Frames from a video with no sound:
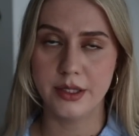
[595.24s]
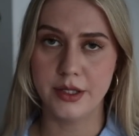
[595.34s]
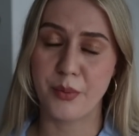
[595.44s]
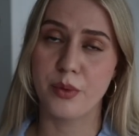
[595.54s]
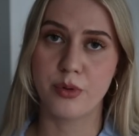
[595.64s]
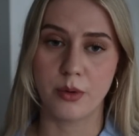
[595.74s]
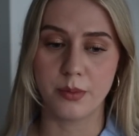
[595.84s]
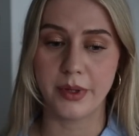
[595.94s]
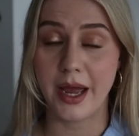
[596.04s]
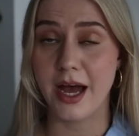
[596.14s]
and they will
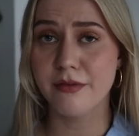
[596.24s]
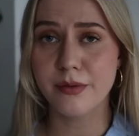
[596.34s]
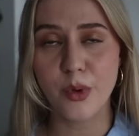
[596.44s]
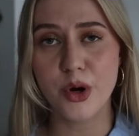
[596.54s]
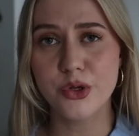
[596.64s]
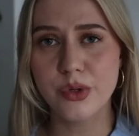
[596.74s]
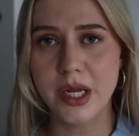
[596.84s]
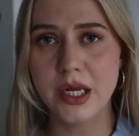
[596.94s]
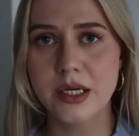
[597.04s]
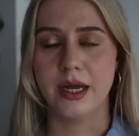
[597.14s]
probably have what you
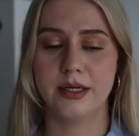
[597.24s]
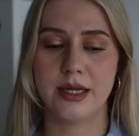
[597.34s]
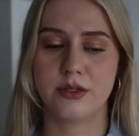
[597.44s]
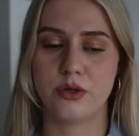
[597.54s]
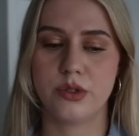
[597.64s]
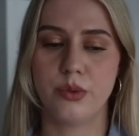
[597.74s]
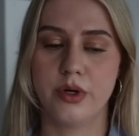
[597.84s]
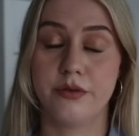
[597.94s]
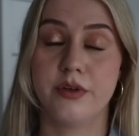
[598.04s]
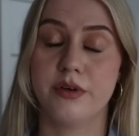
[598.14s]
need. And that's also one
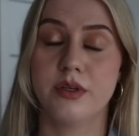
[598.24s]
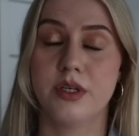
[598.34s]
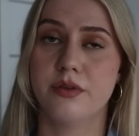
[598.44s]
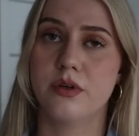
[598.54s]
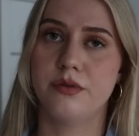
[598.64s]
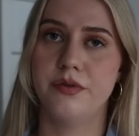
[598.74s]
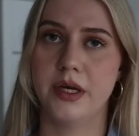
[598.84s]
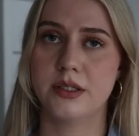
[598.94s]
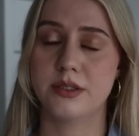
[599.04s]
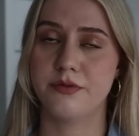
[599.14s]
of the difficult
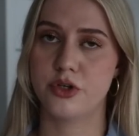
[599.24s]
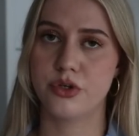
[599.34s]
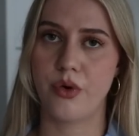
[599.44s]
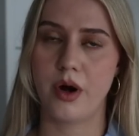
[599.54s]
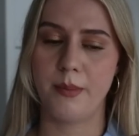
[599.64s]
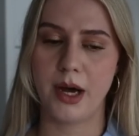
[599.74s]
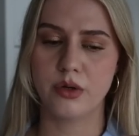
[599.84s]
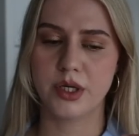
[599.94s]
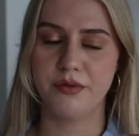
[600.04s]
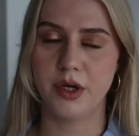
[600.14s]
things for sure
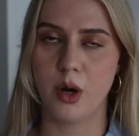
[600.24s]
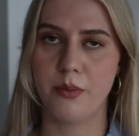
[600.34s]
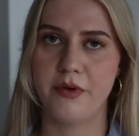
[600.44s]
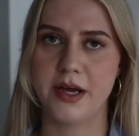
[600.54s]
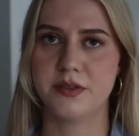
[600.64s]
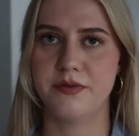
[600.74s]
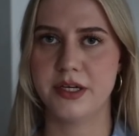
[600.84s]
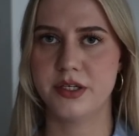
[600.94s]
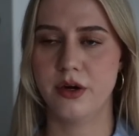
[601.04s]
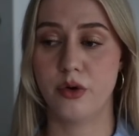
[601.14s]
about giving up fast
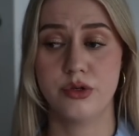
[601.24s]
fashion or